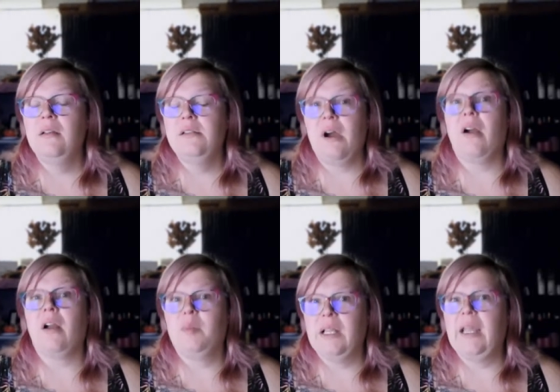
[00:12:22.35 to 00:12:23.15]

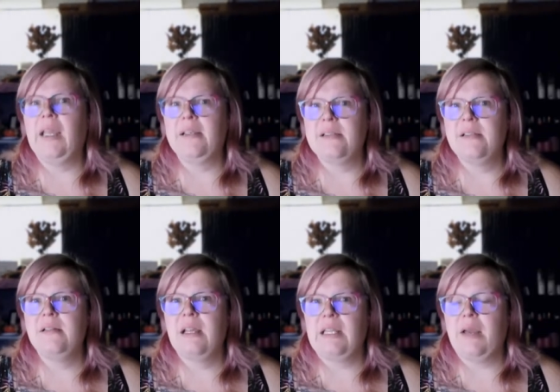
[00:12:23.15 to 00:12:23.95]
dark place
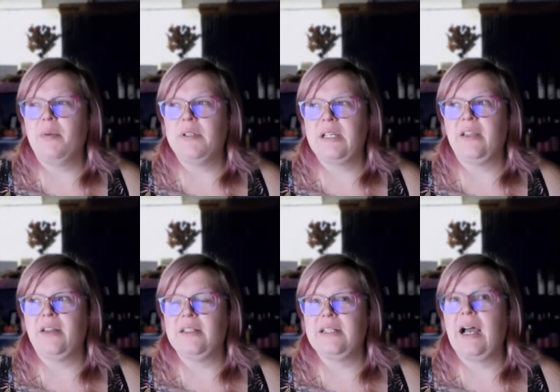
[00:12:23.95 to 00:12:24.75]
at that
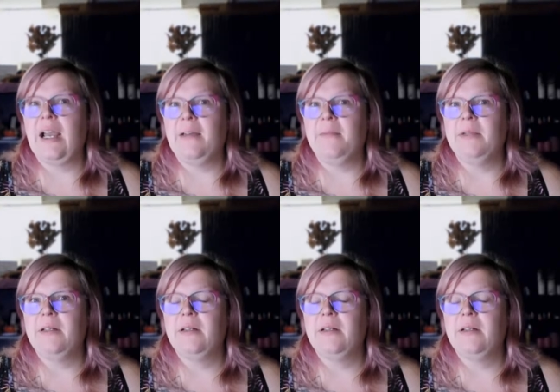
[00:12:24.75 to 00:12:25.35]
particular time.